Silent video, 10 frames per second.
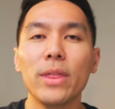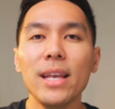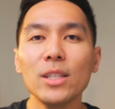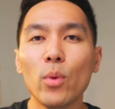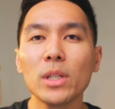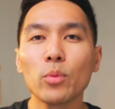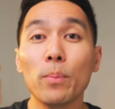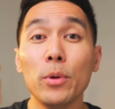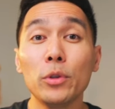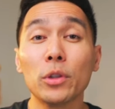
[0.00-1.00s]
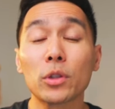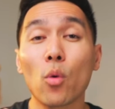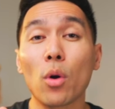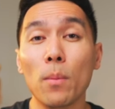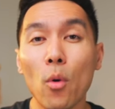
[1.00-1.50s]
these ones will boost your
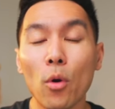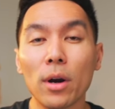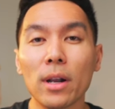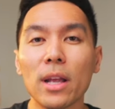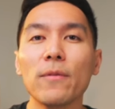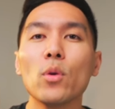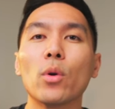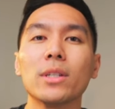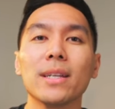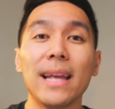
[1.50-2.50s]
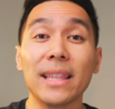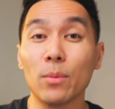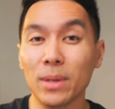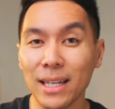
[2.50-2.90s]
score more if you were to get them